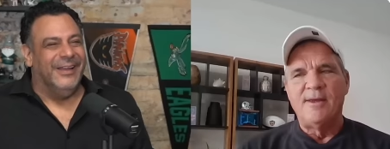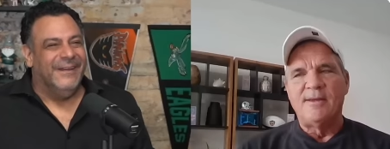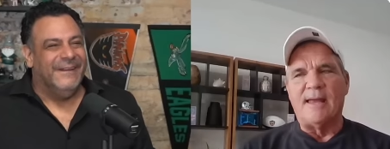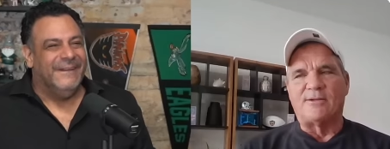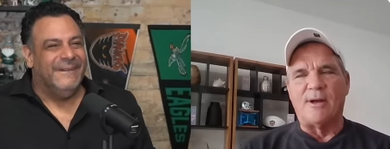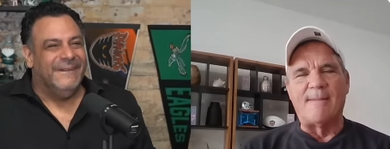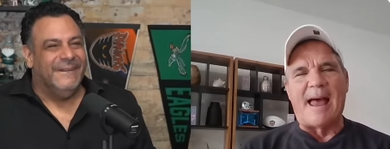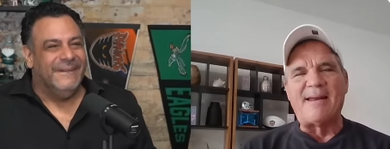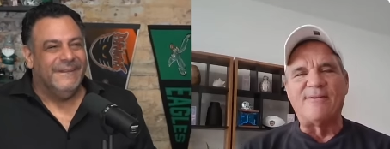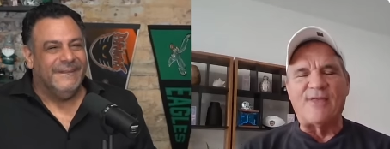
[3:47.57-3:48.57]
Speaker 1: Yeah, I mean,
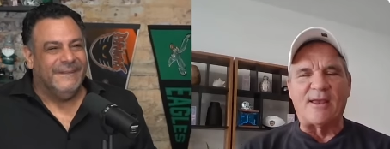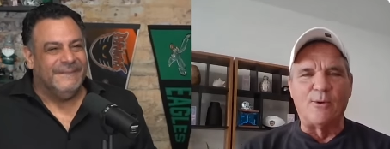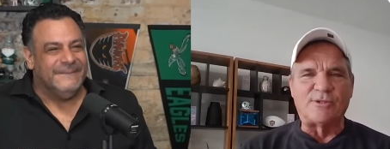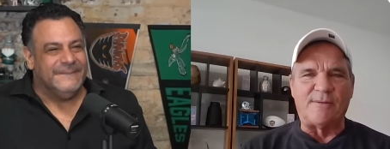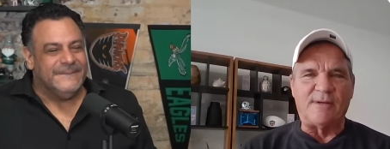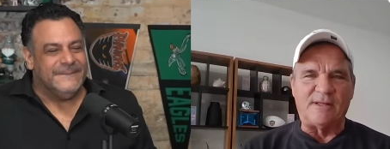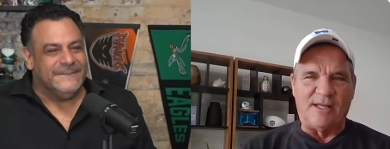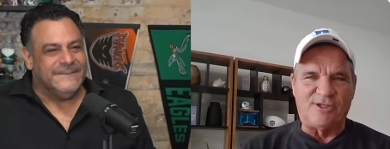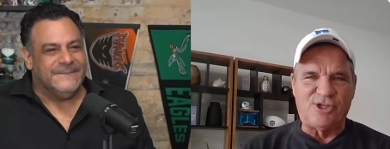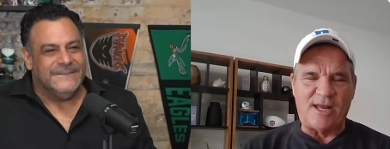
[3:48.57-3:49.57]
I didn't think it was a
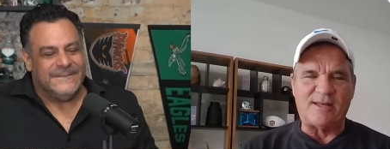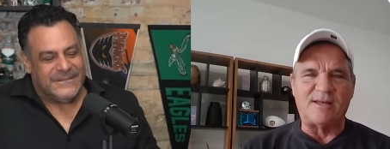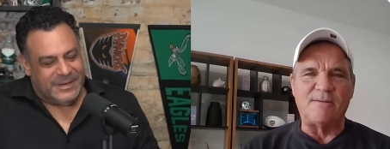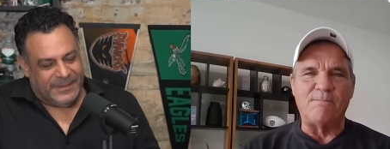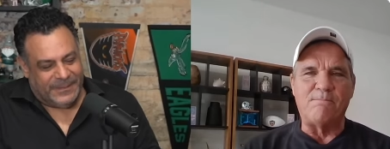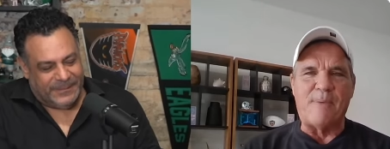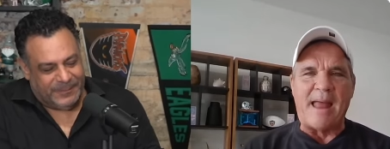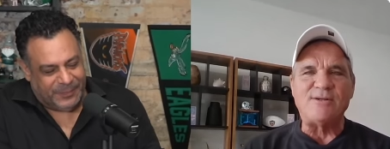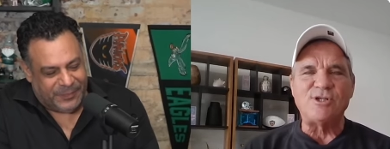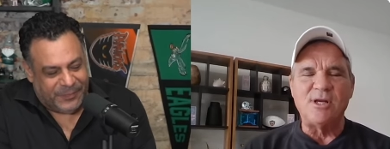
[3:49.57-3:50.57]
legit
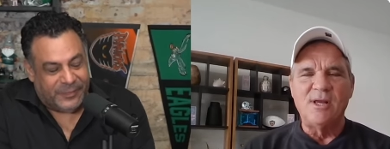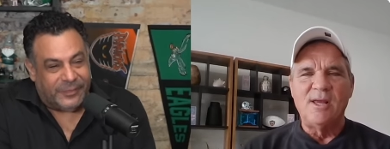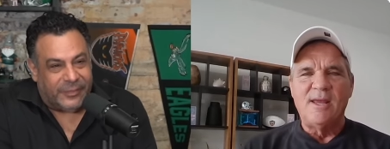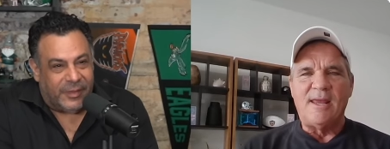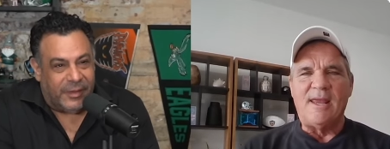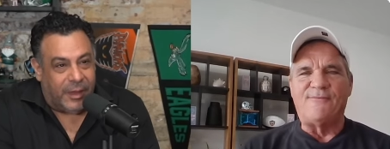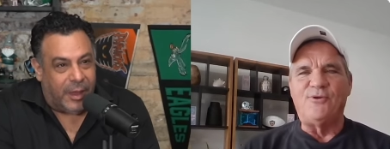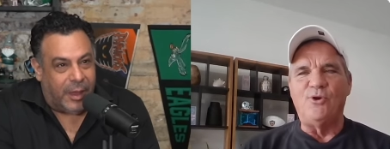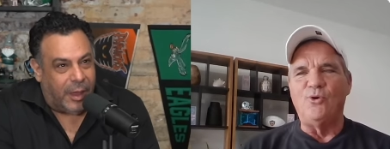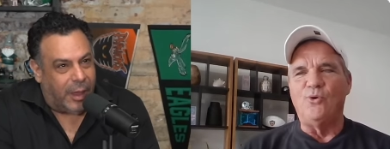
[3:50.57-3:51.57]
bench
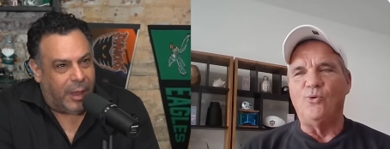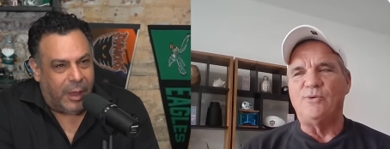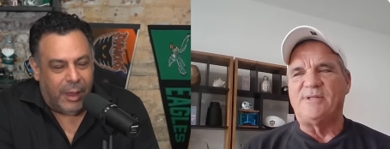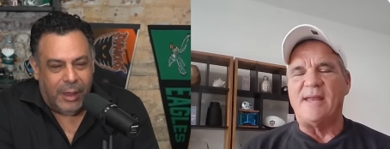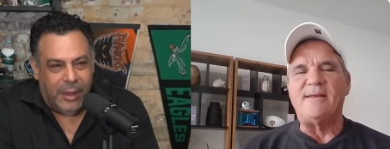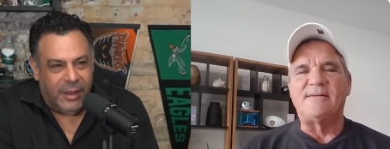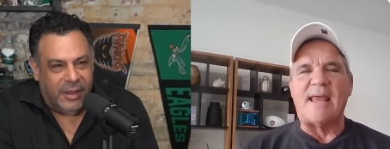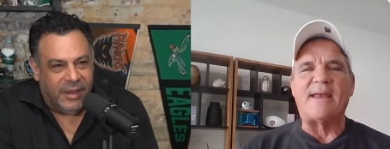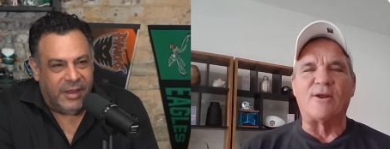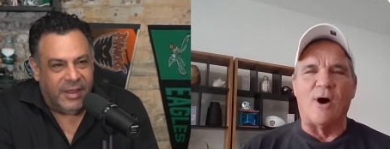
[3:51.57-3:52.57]
if you didn't
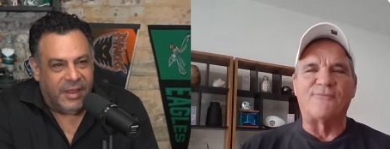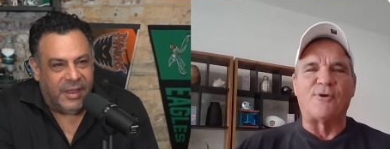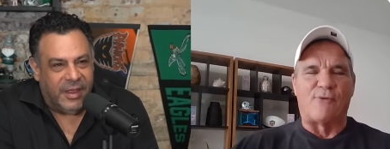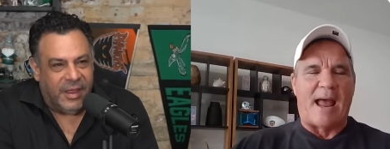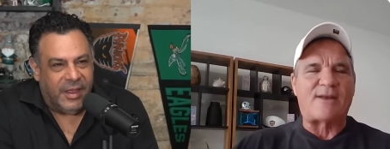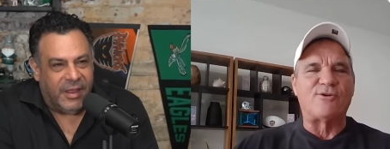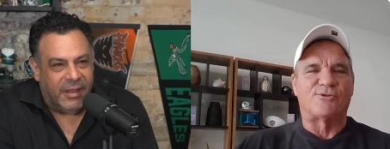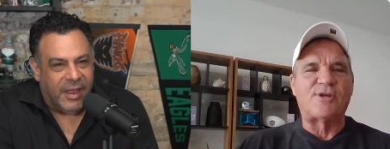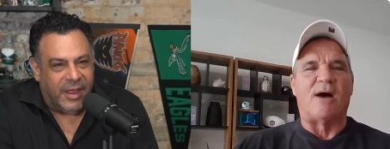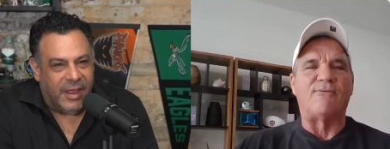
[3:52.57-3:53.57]
take it off the rack
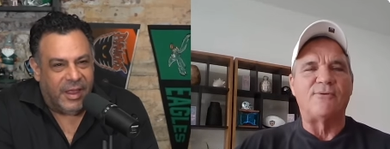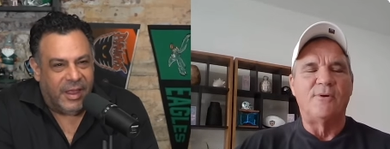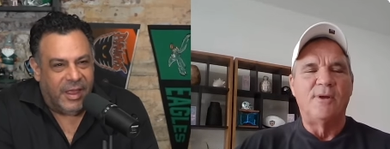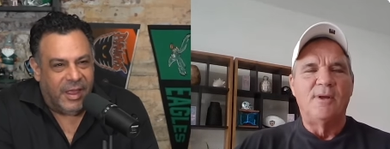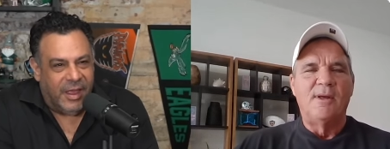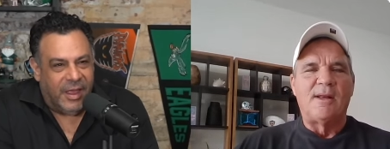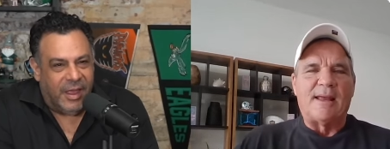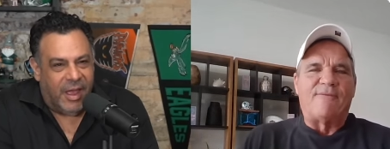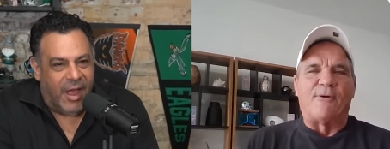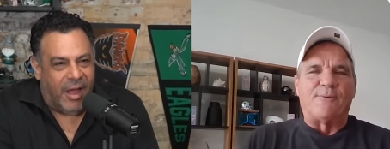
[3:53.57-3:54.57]
yourself.
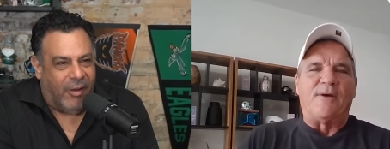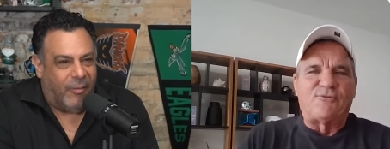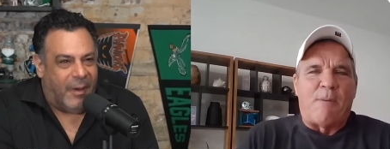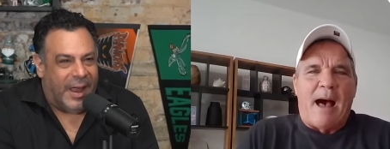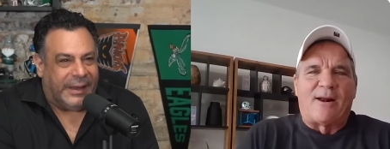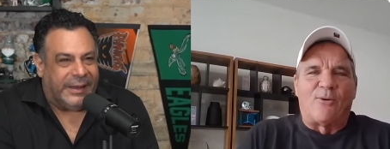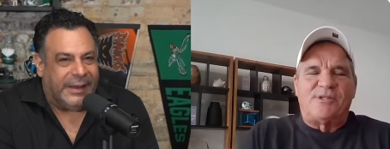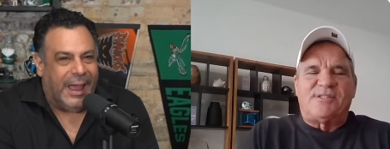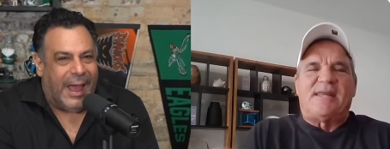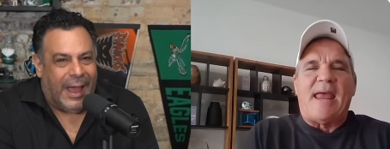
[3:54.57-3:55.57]
Like if oh a, a spreader
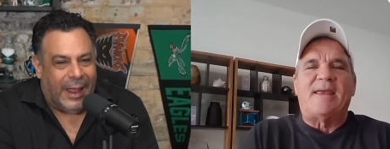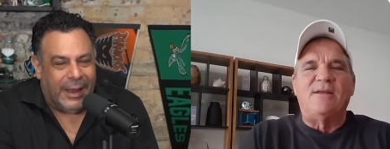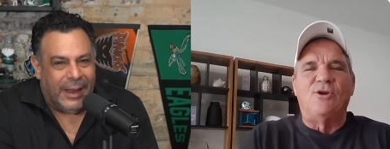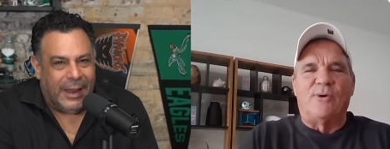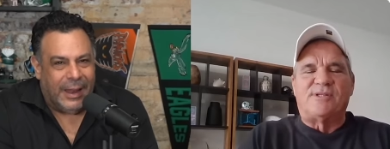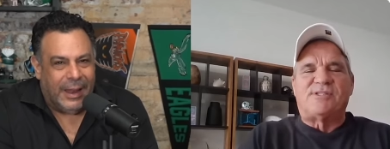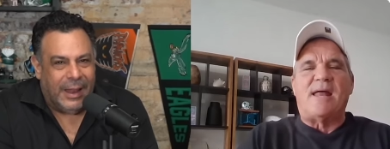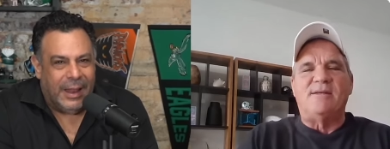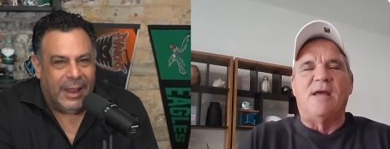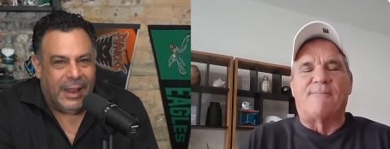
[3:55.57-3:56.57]
was taking you and
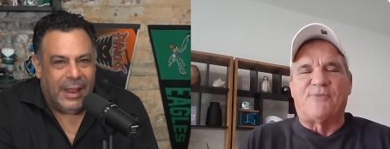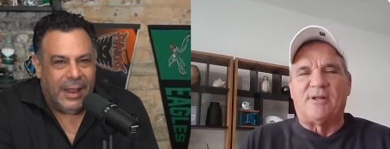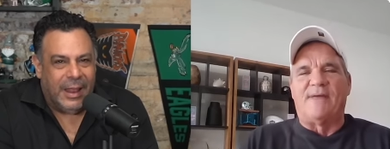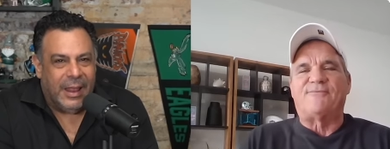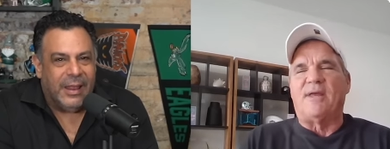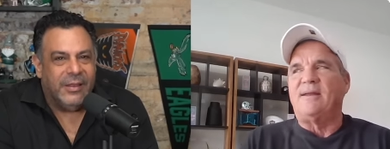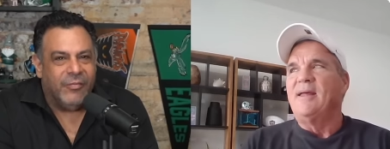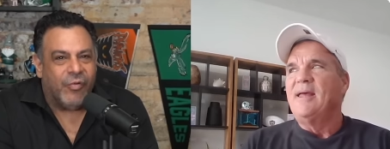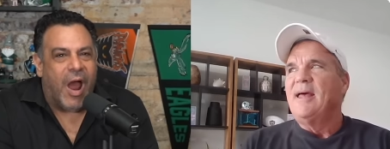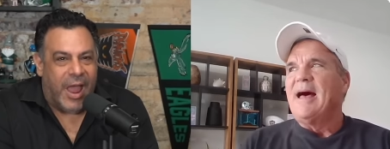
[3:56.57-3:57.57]
setting you up to lift it,
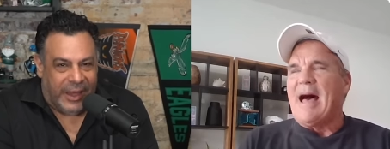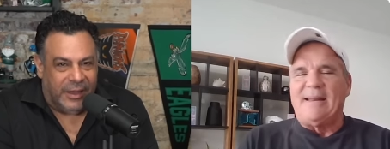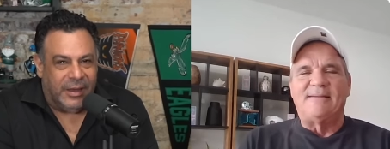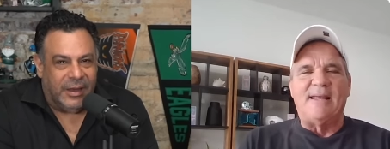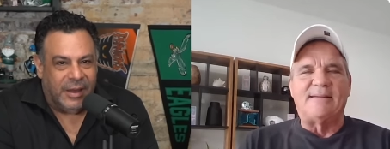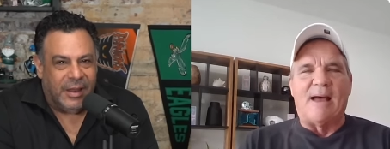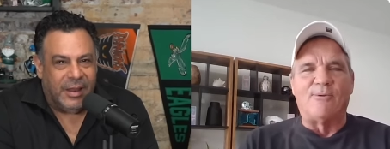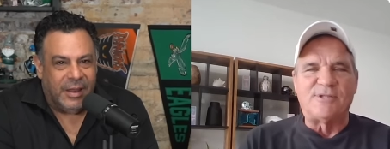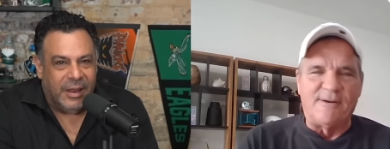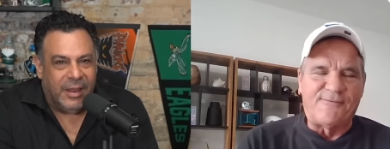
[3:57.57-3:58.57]
right? I didn't think
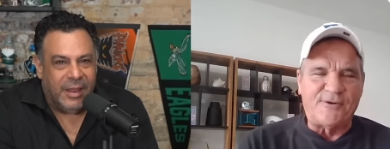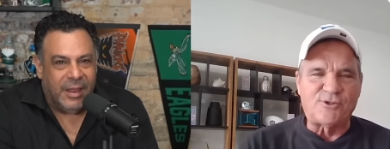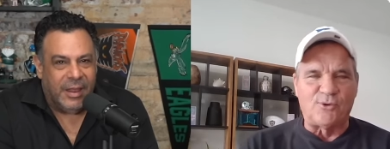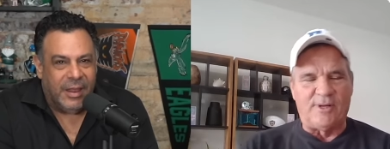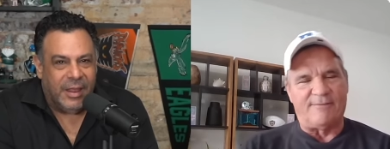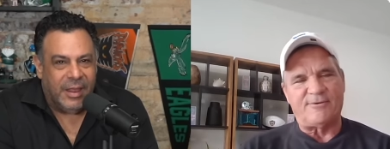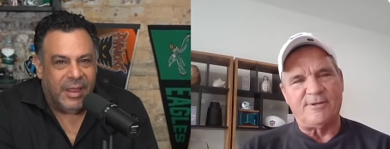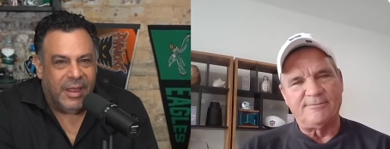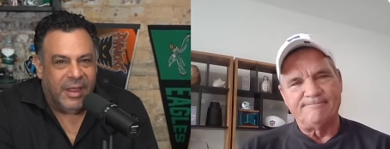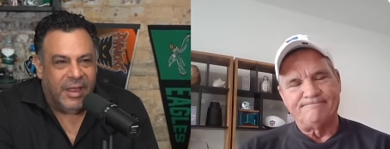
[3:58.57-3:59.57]
that was an official
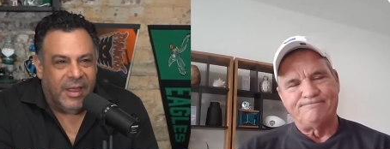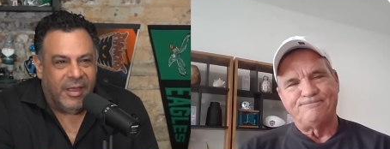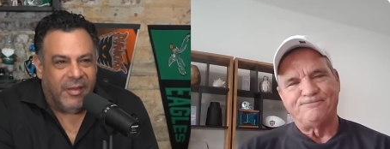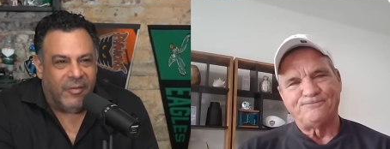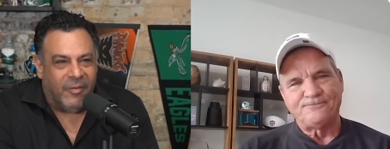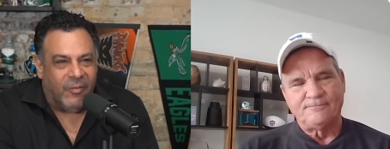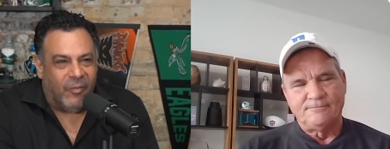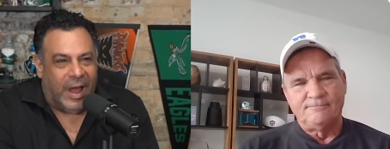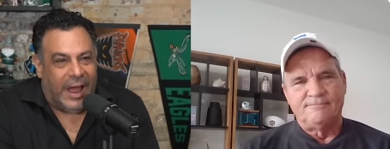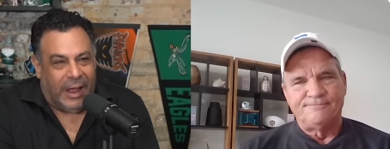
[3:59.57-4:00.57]
lift.
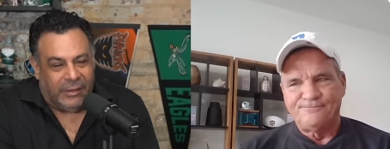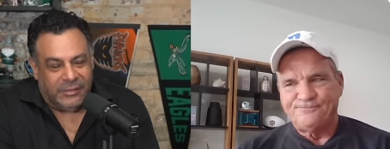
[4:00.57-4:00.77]
Speaker 2: Wow,